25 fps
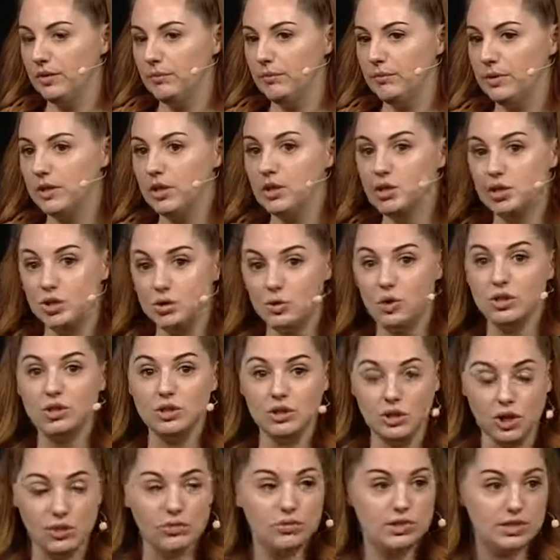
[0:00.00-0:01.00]
because you can
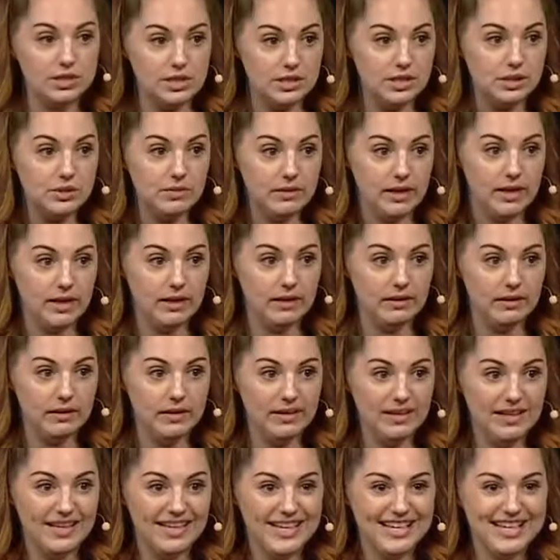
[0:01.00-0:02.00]
totally do it.
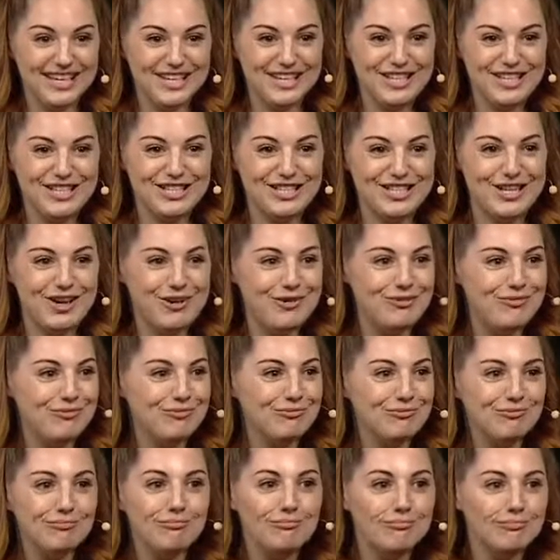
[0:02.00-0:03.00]
So,
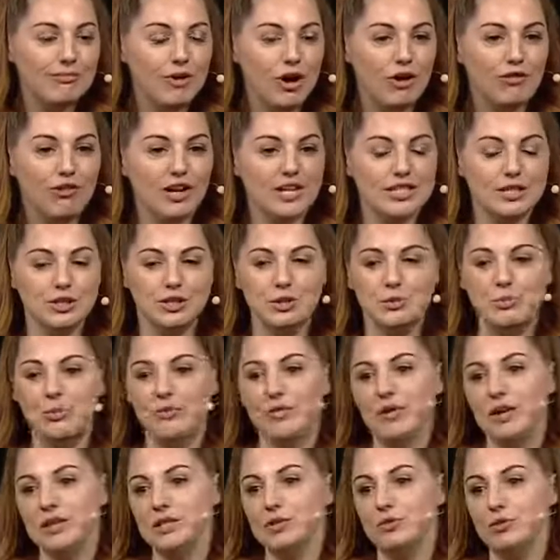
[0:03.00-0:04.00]
all right,
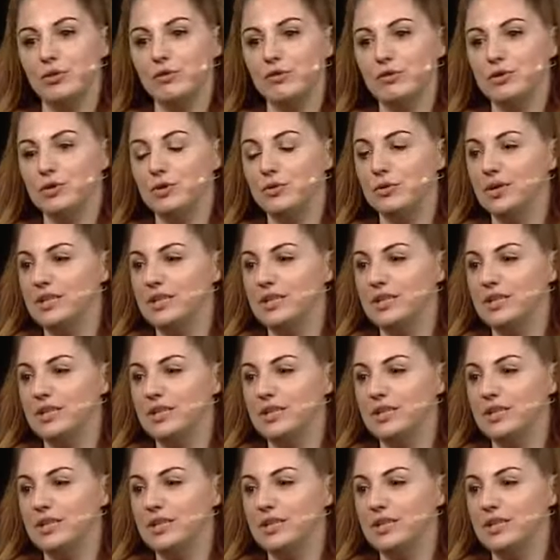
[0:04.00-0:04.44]
supervisor over 2